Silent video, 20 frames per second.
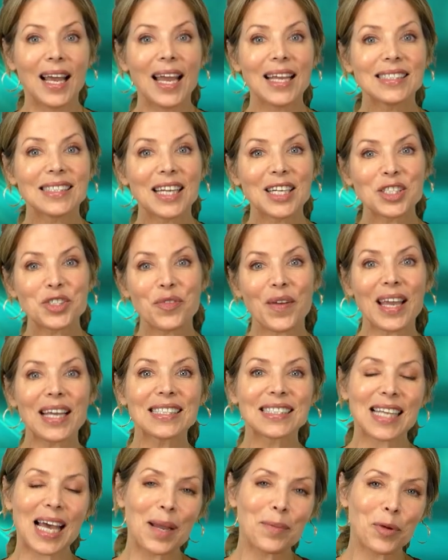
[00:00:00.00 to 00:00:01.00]
Hey, tennis
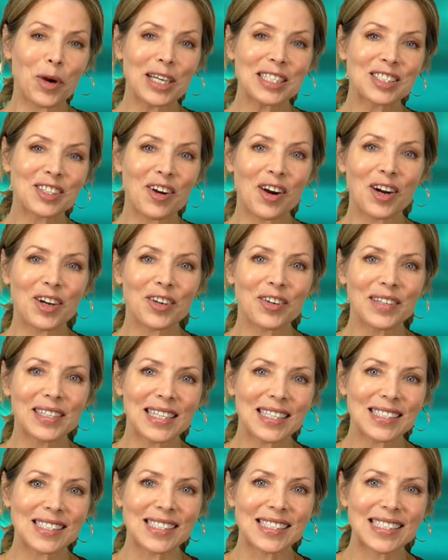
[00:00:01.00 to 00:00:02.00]
fans, I'm Grace Carter, and
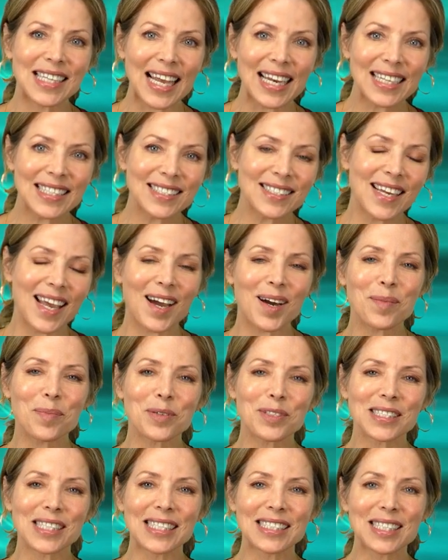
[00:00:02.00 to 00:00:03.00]
this is Tennis Now,
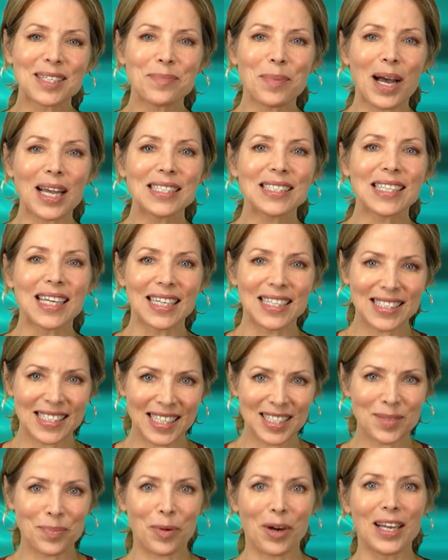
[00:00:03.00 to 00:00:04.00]
presented by Tennis
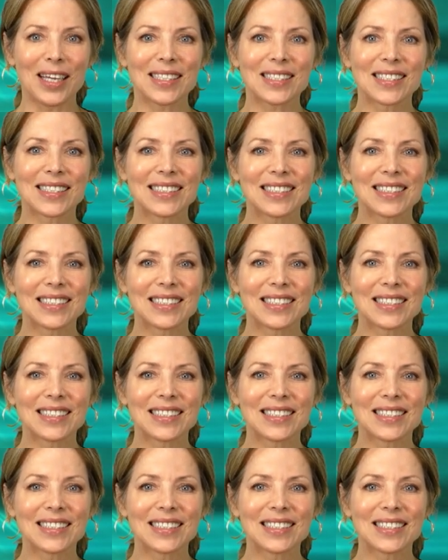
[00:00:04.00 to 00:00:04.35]
Express.